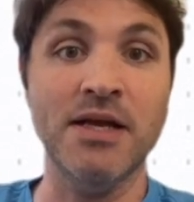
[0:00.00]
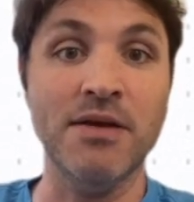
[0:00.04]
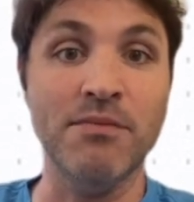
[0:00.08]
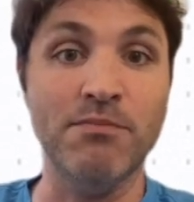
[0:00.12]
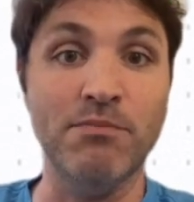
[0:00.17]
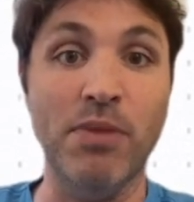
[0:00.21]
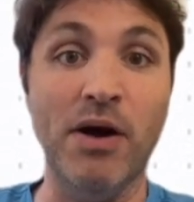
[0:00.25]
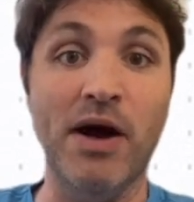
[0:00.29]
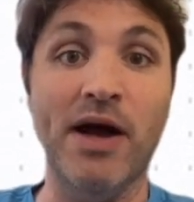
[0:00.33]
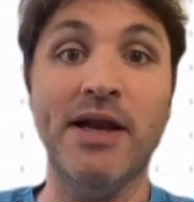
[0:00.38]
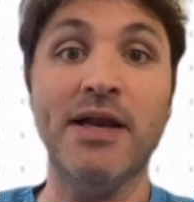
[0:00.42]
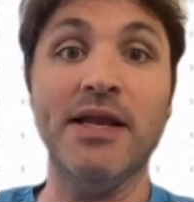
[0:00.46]

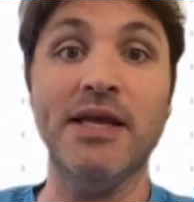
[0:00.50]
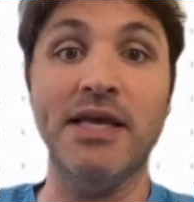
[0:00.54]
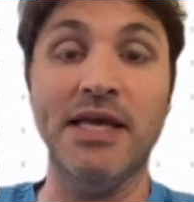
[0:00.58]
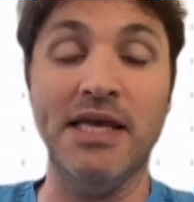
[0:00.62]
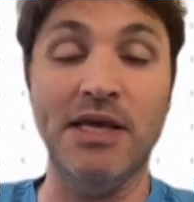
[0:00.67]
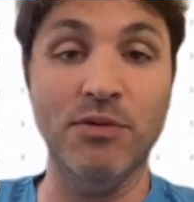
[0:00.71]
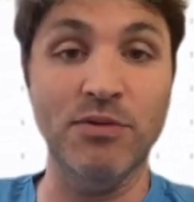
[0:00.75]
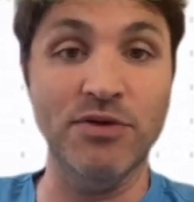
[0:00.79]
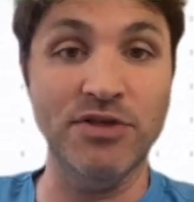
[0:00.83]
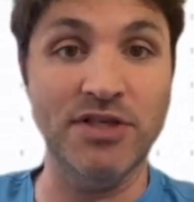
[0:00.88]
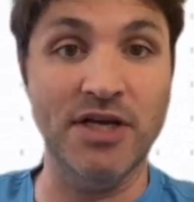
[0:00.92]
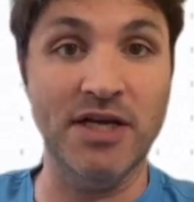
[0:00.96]
But
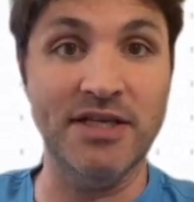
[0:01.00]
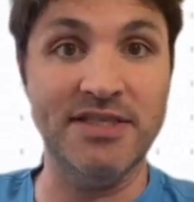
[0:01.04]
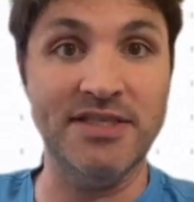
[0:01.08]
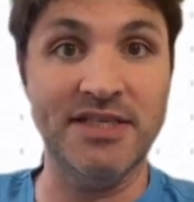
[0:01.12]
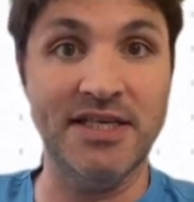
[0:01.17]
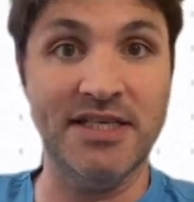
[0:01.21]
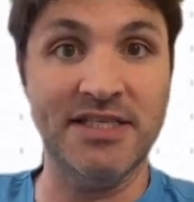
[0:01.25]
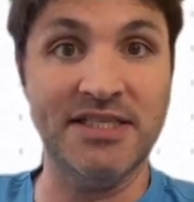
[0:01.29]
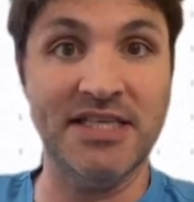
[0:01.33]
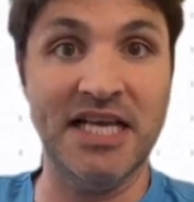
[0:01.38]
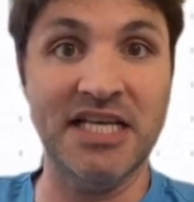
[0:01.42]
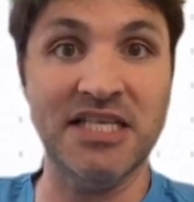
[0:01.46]
he was
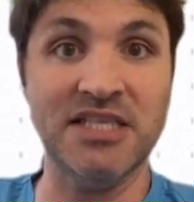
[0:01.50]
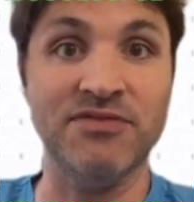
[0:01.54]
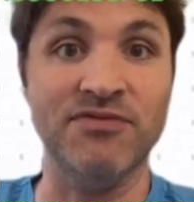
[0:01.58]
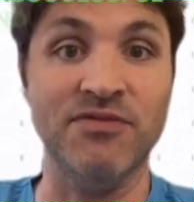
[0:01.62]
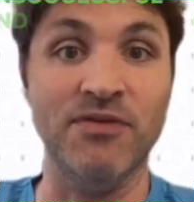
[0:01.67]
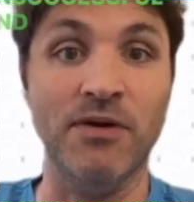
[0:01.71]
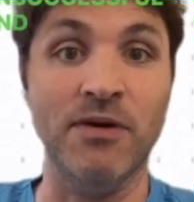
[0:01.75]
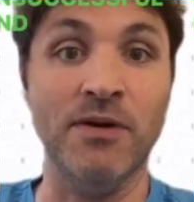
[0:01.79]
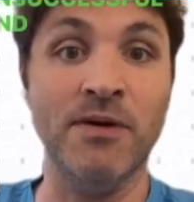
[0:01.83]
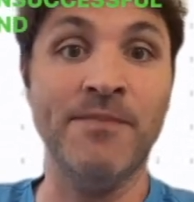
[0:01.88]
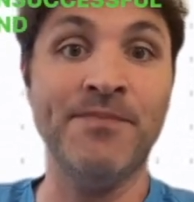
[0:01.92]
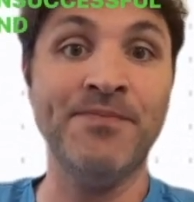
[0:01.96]

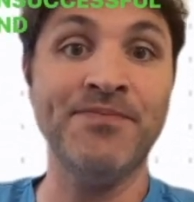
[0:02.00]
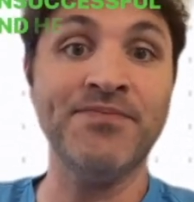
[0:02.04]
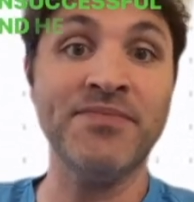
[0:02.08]
unsuccessful.